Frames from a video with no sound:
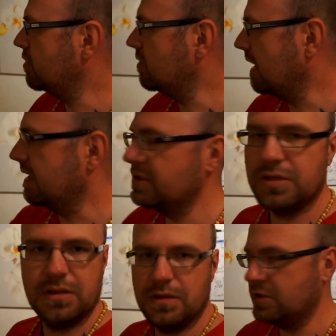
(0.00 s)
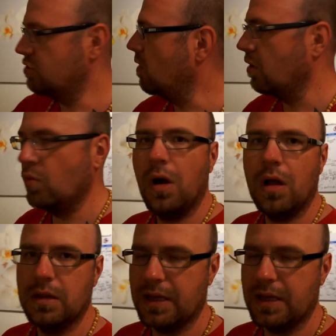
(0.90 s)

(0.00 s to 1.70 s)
there like into the into our wall.